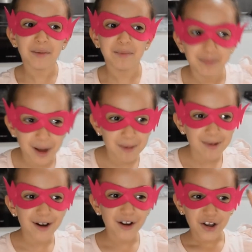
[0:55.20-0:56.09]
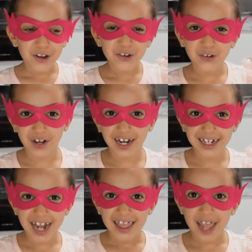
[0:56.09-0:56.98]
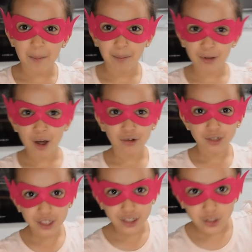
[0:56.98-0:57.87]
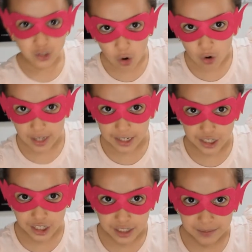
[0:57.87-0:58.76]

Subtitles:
Berber treat that belongs in your kitchen,